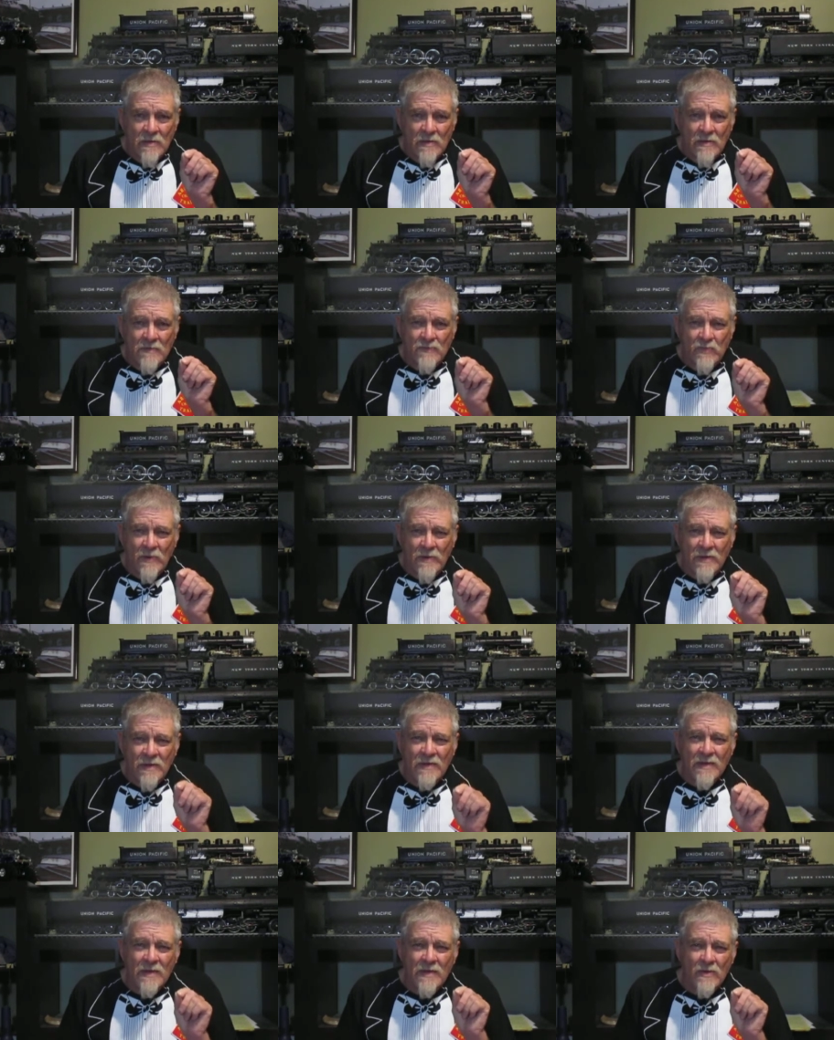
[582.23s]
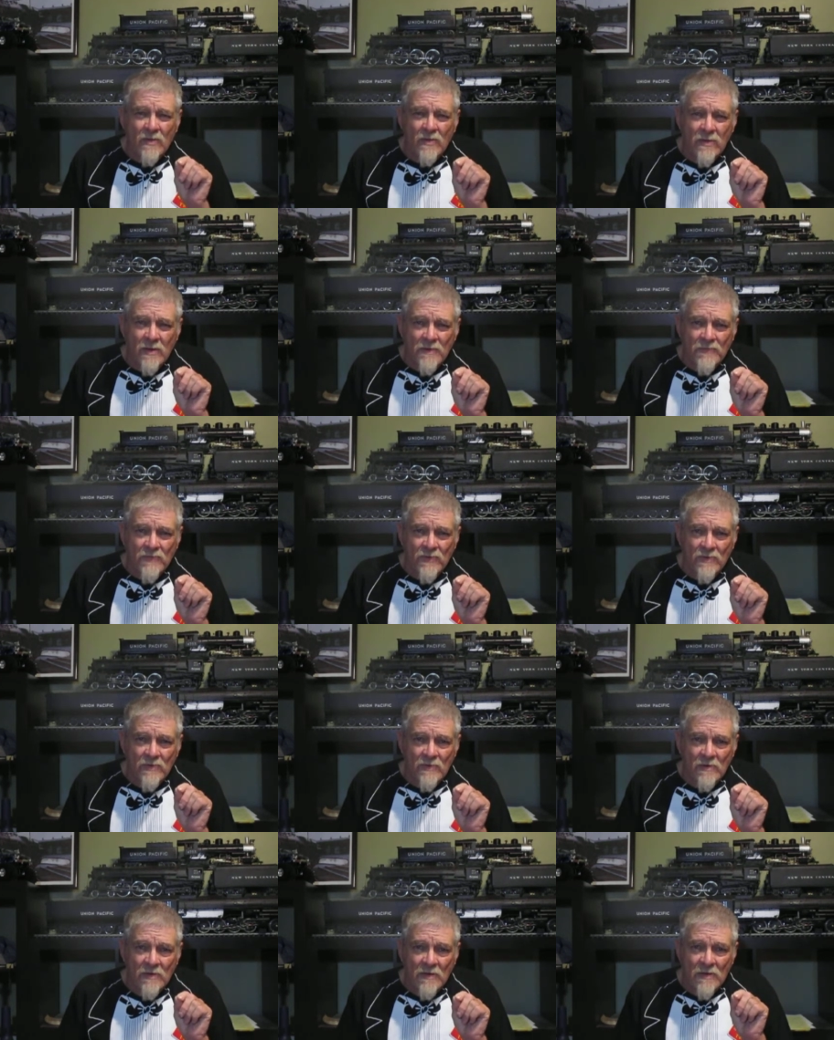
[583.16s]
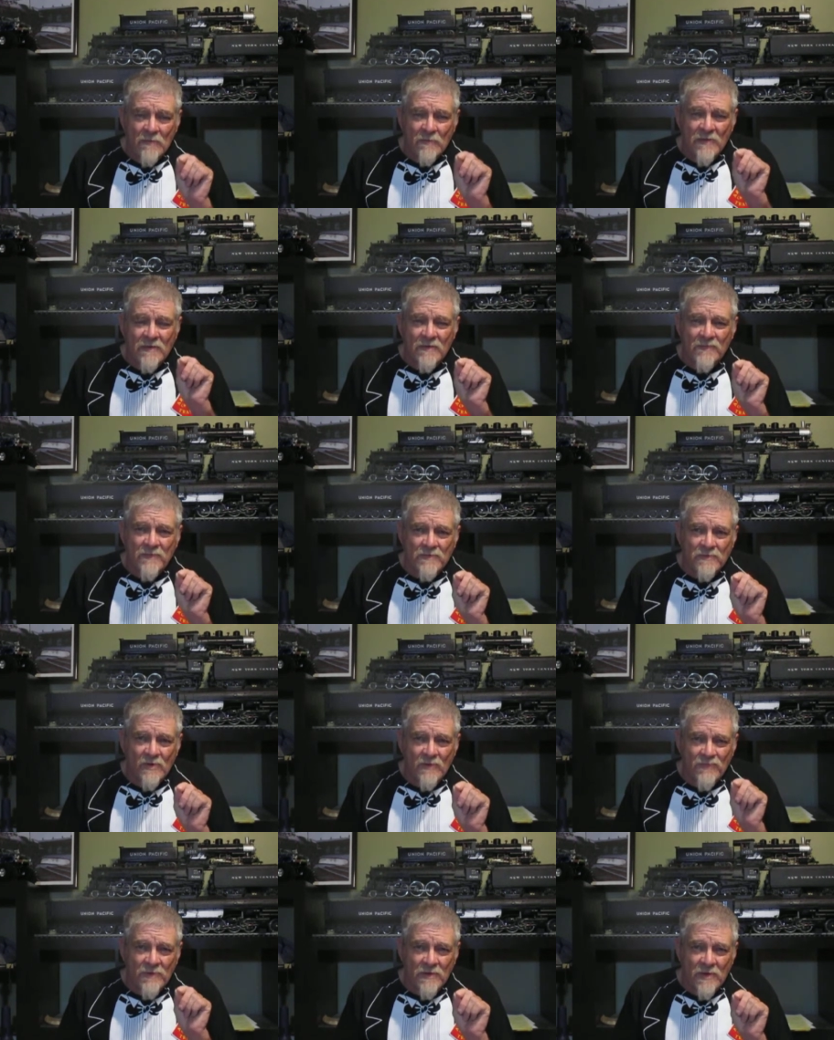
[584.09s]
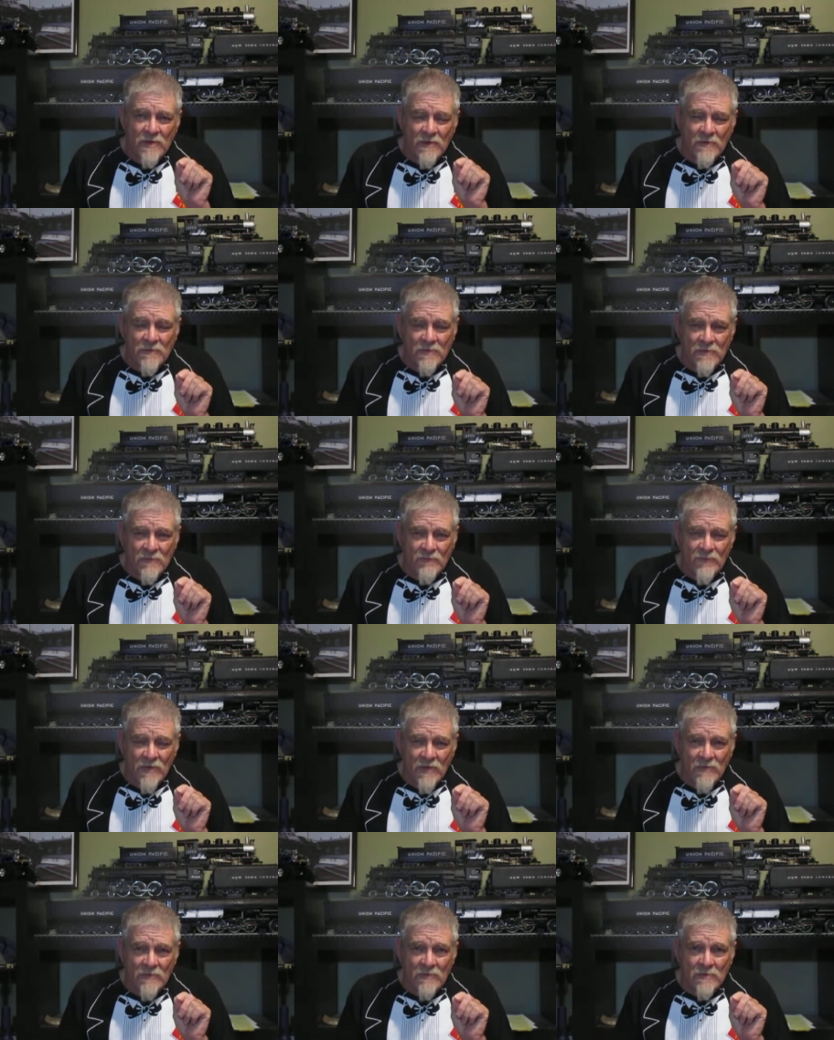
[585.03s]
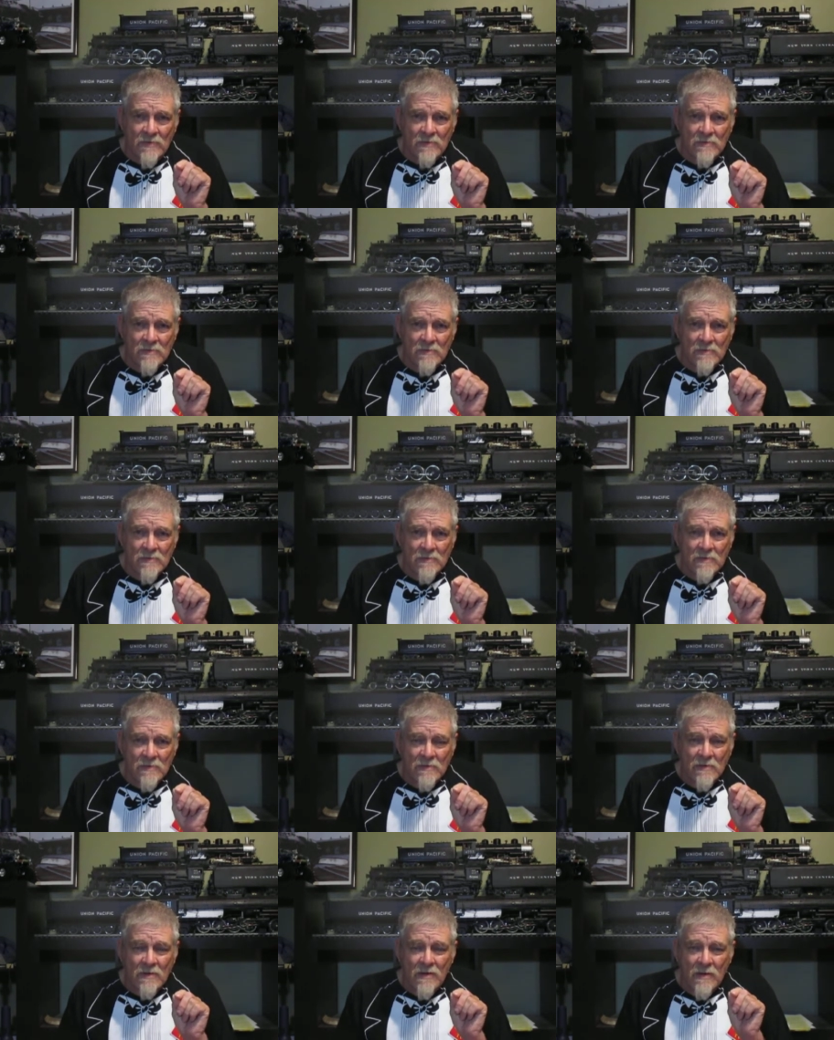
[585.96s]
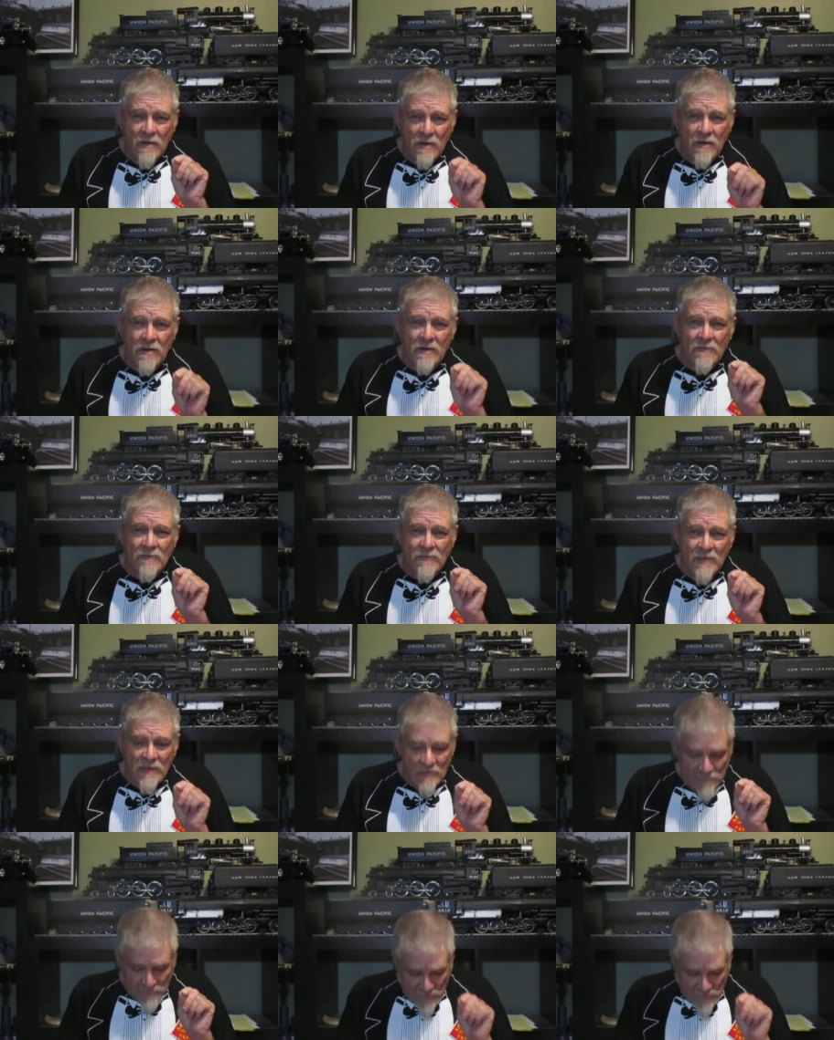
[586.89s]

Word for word: is what he held on to because he knows the character of the Father on that